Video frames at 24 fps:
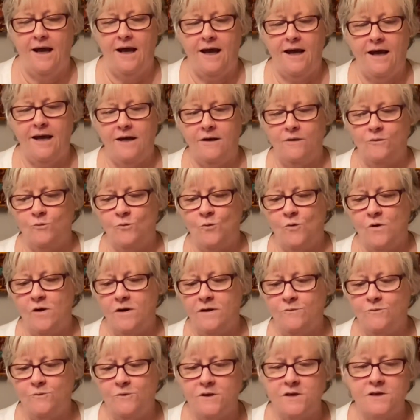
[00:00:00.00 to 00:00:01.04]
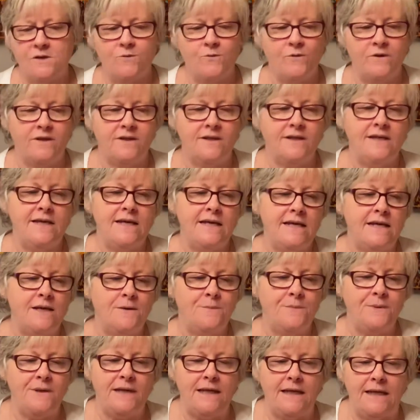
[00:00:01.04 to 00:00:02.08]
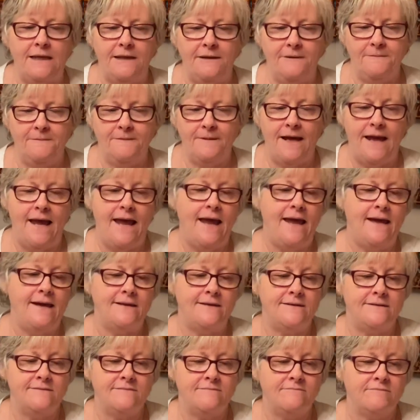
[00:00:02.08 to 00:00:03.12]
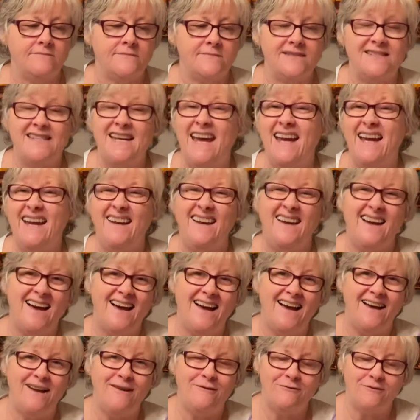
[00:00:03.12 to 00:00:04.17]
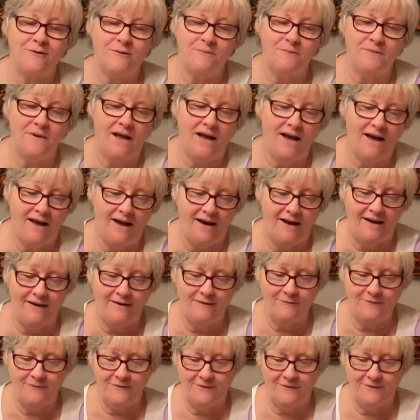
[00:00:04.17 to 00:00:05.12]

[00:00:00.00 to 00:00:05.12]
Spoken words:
And one was with Kia B and Tech Guy from the Hive.